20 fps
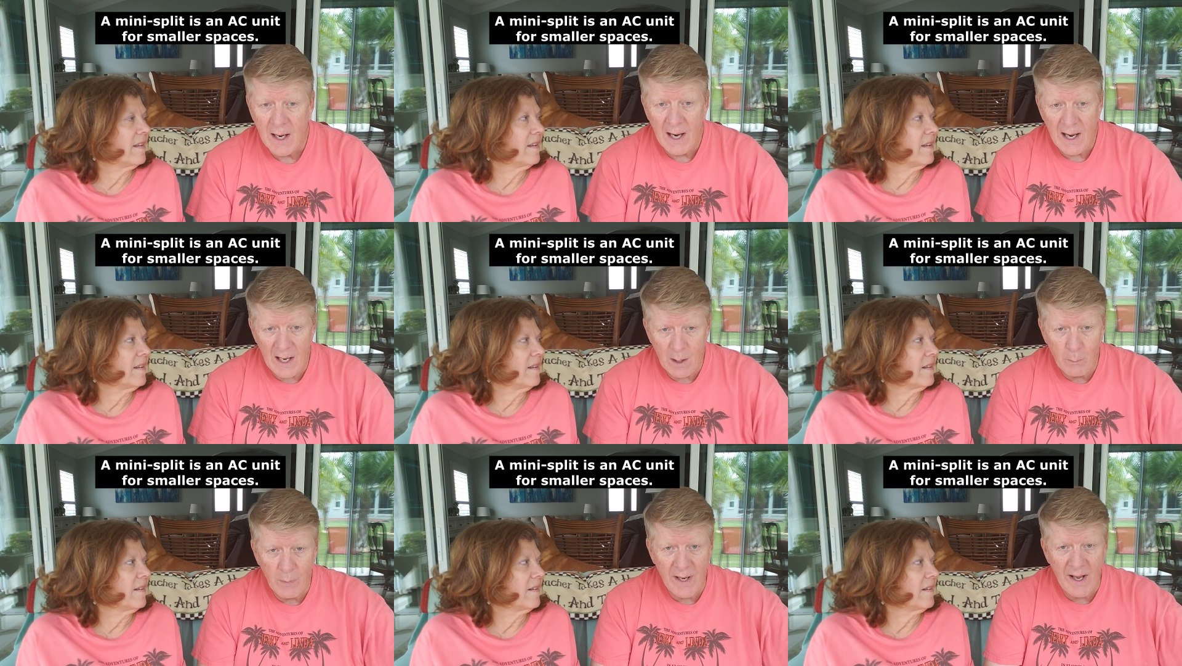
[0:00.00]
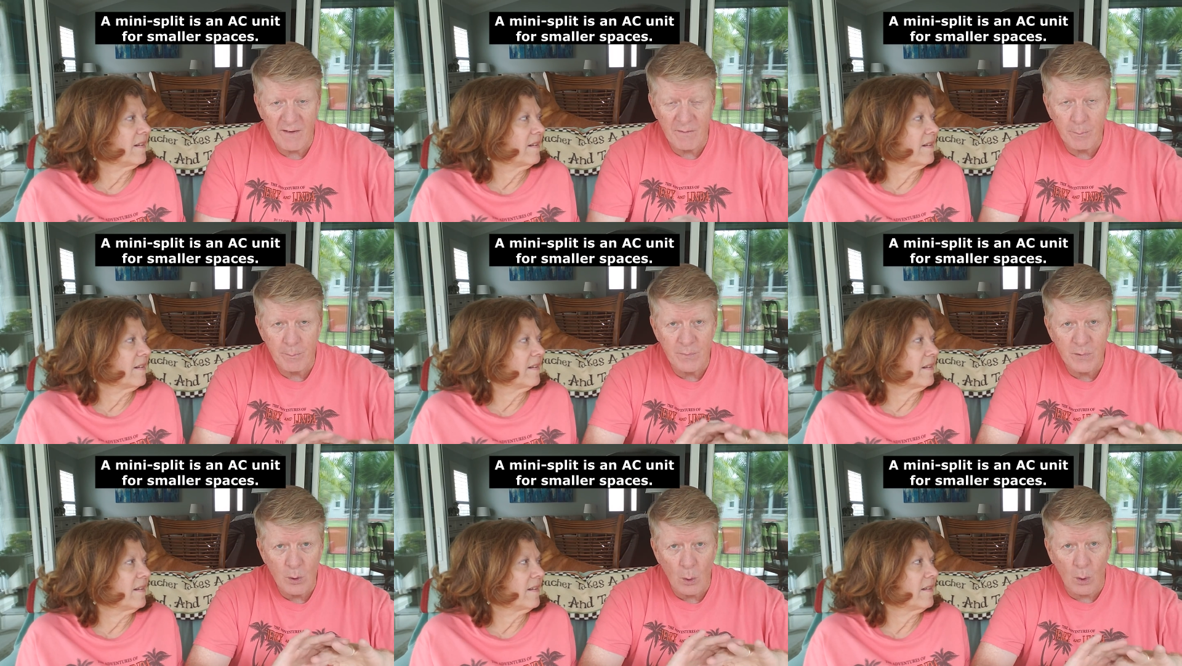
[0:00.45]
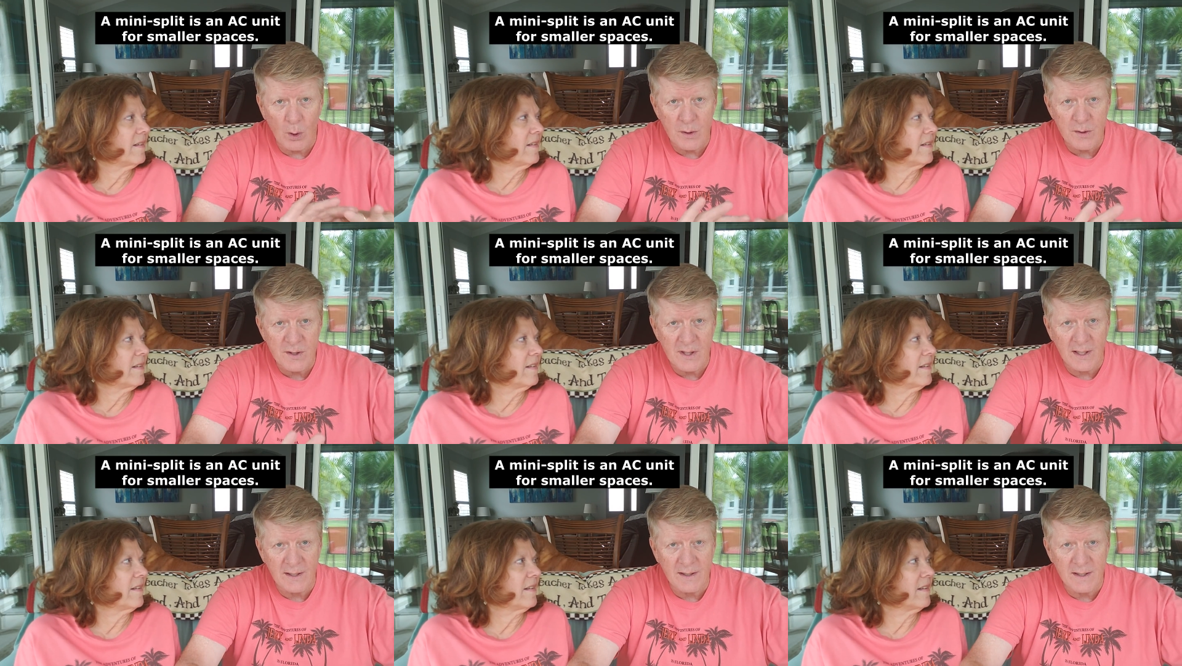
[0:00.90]
Speaker 1: and we have
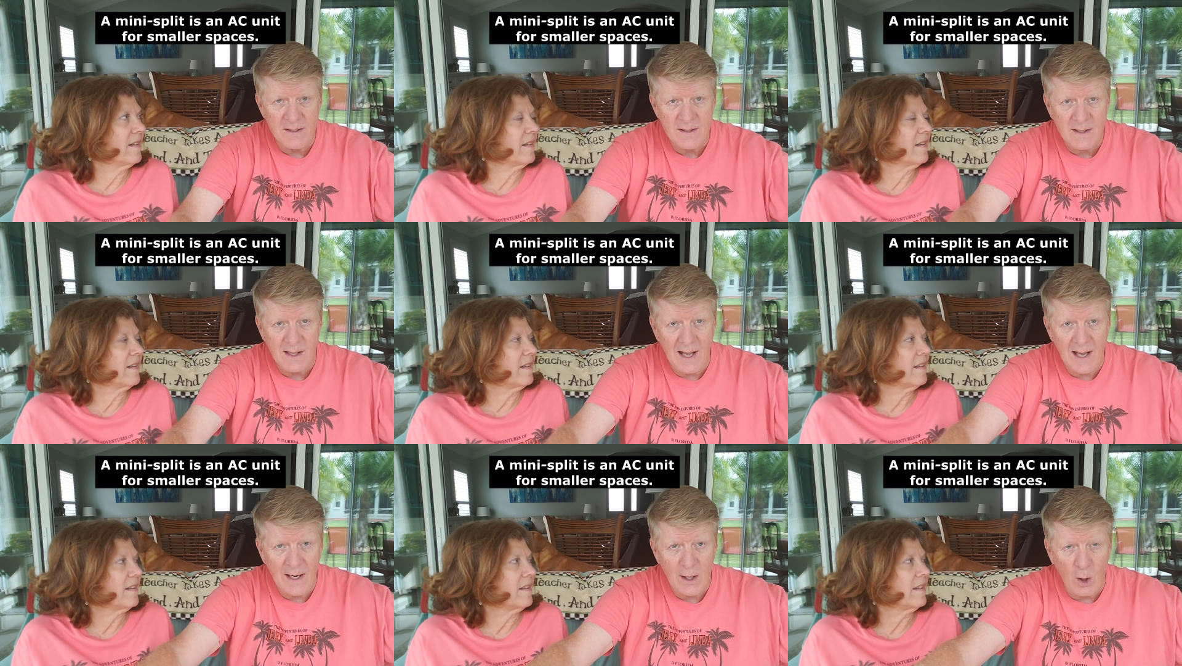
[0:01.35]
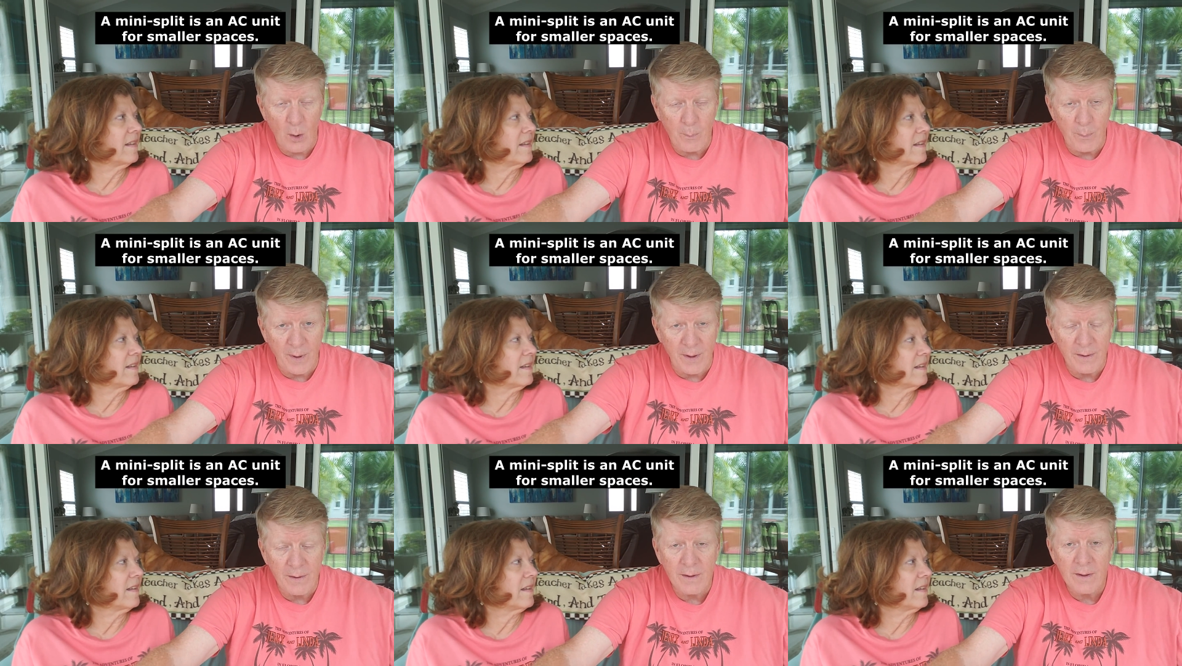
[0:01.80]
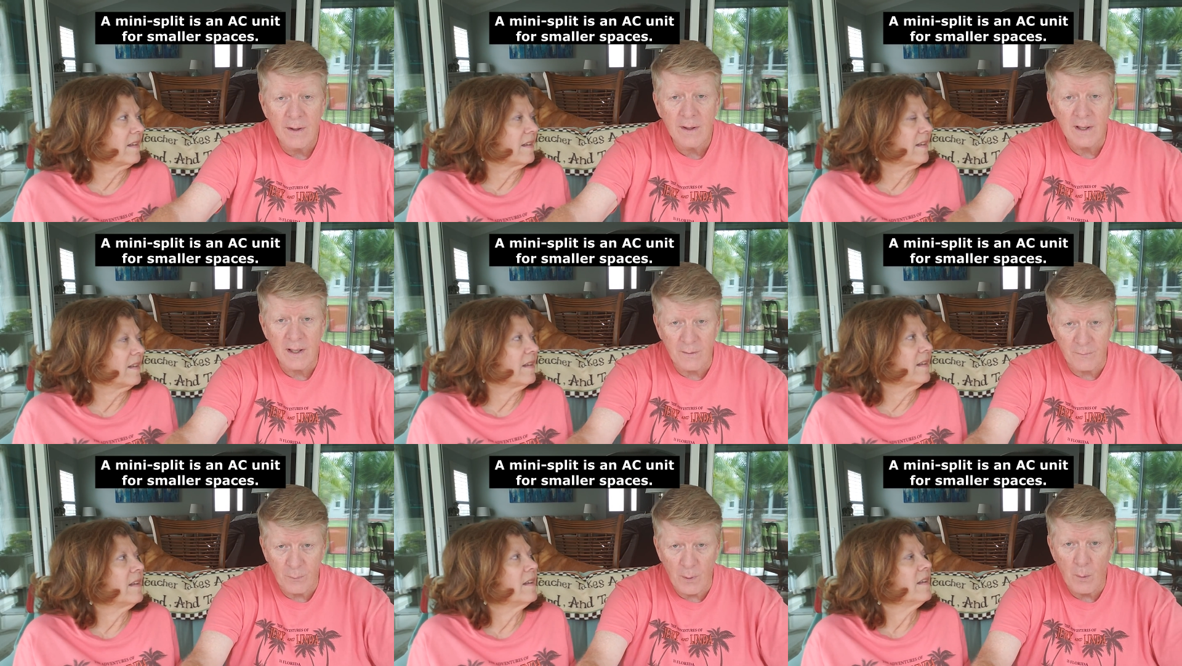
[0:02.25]
doors that can slide open
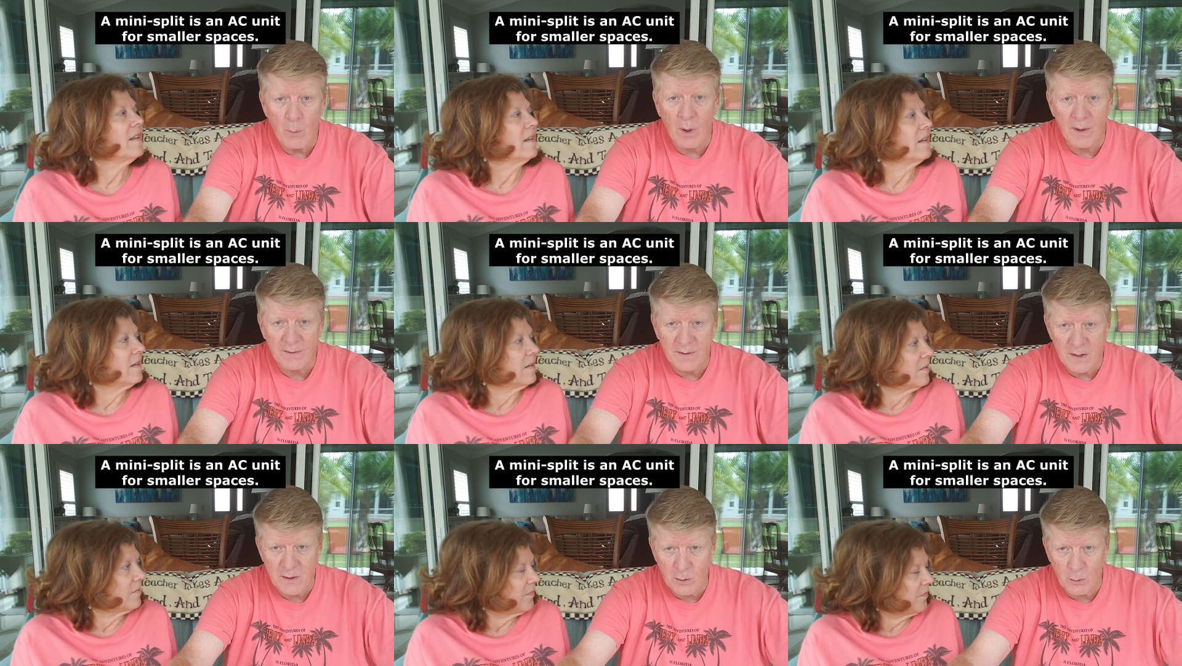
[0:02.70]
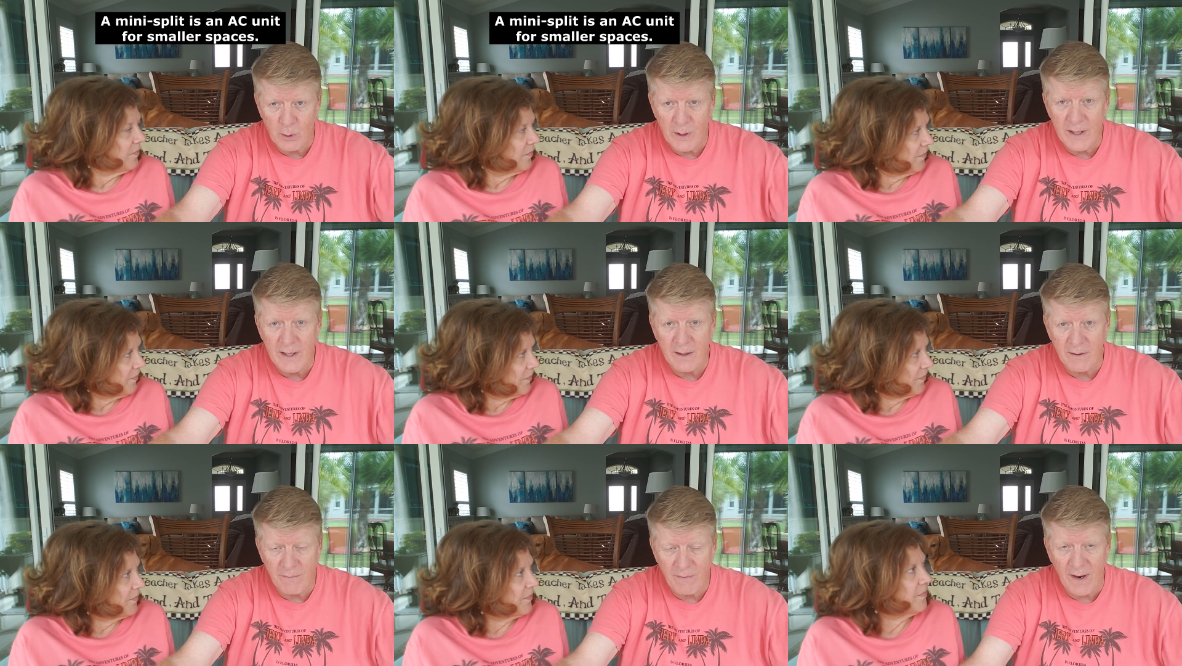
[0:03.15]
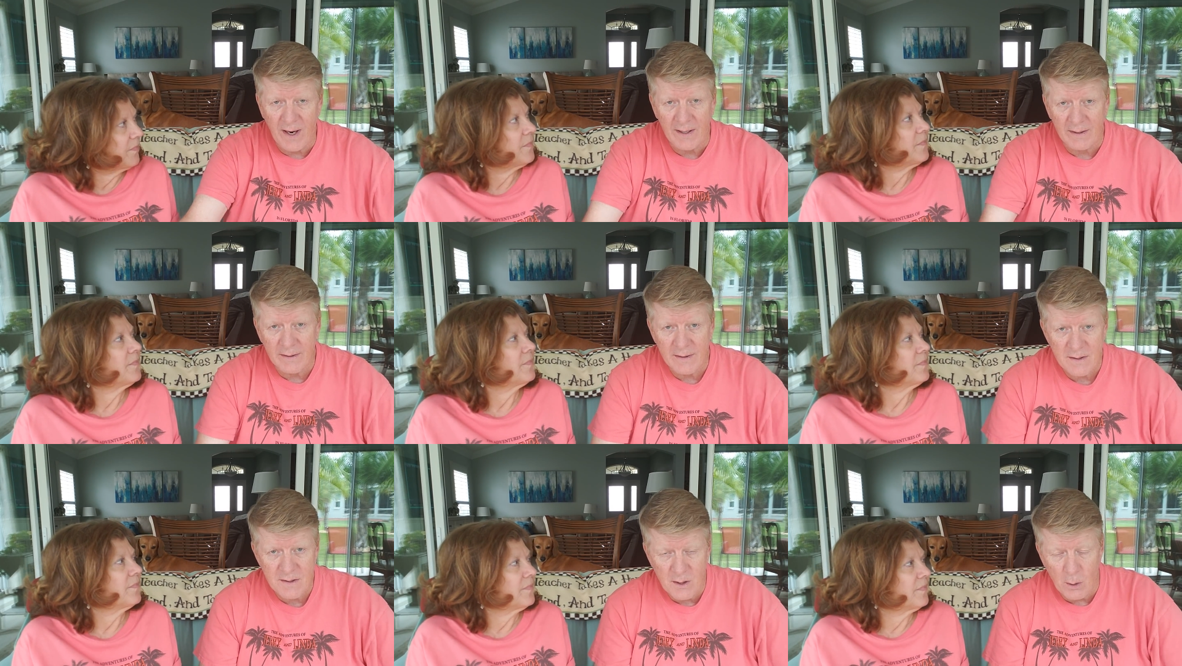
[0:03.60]
if we want the screened
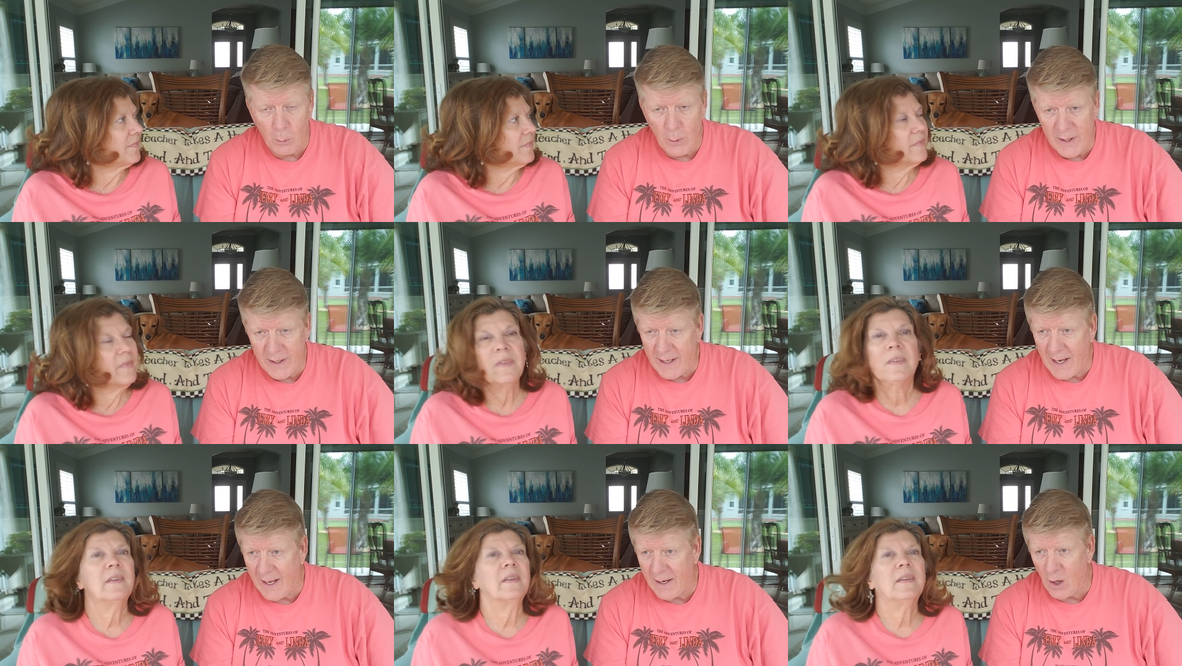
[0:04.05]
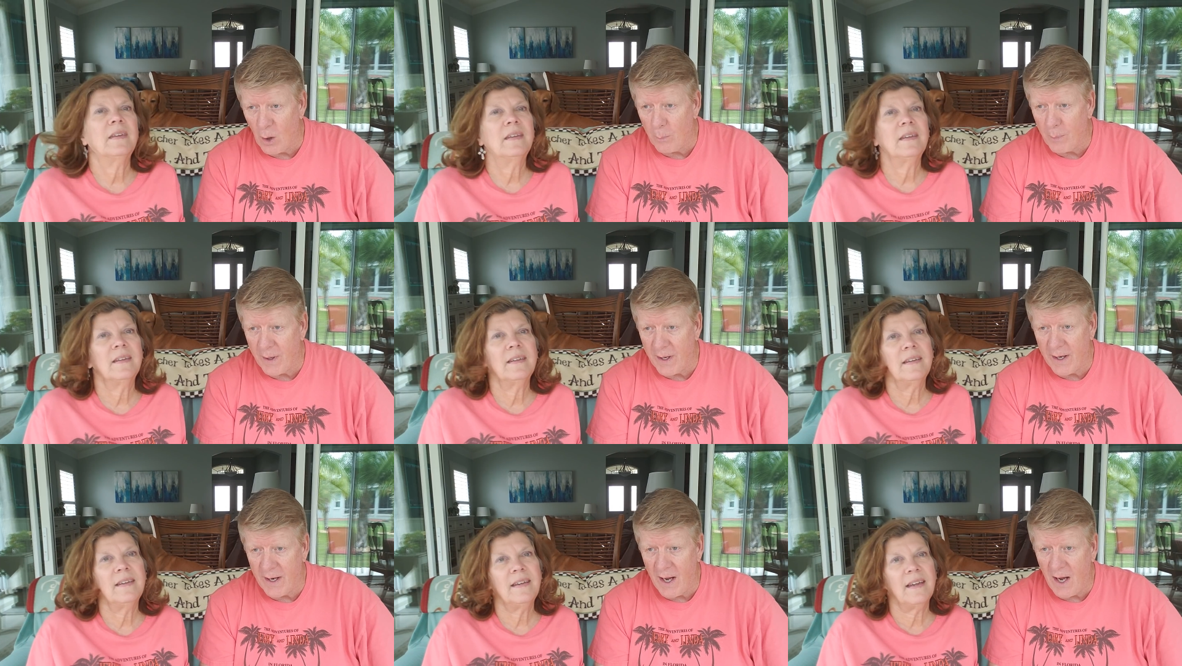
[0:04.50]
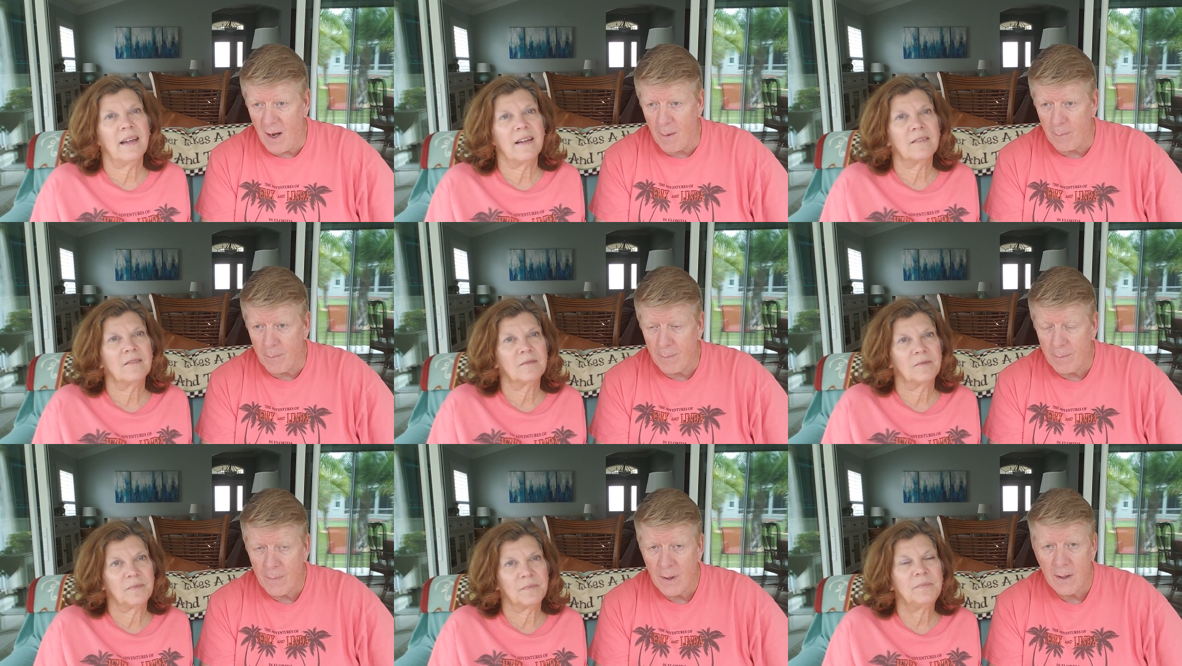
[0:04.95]
effect. So we can open it
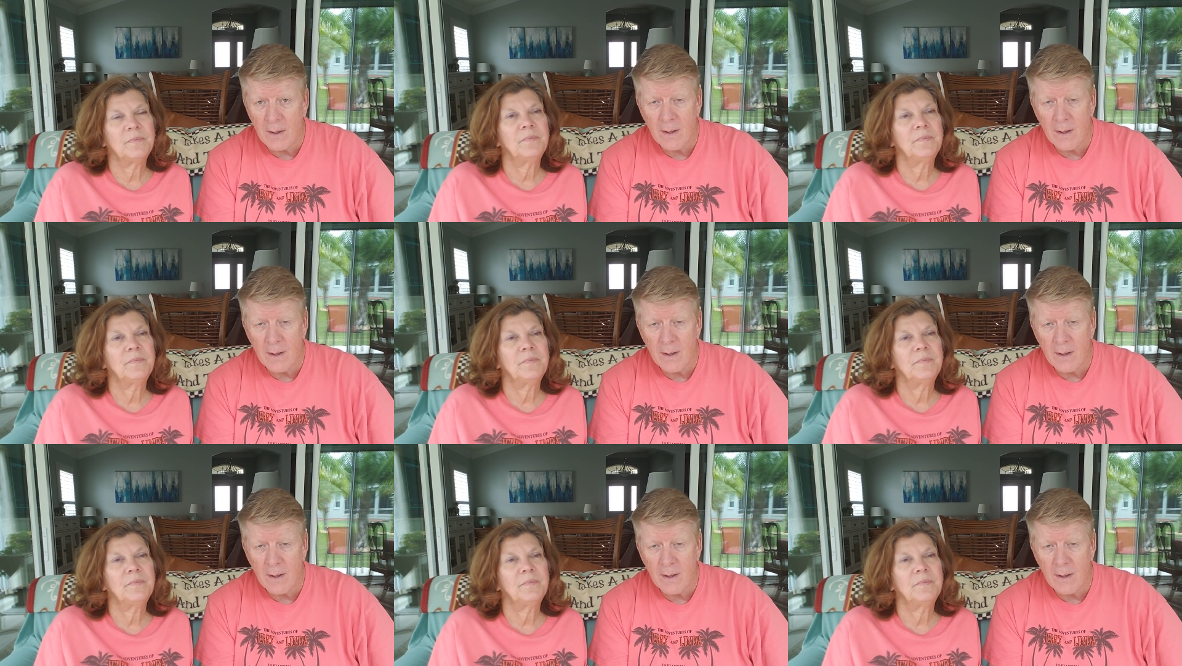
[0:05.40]
up,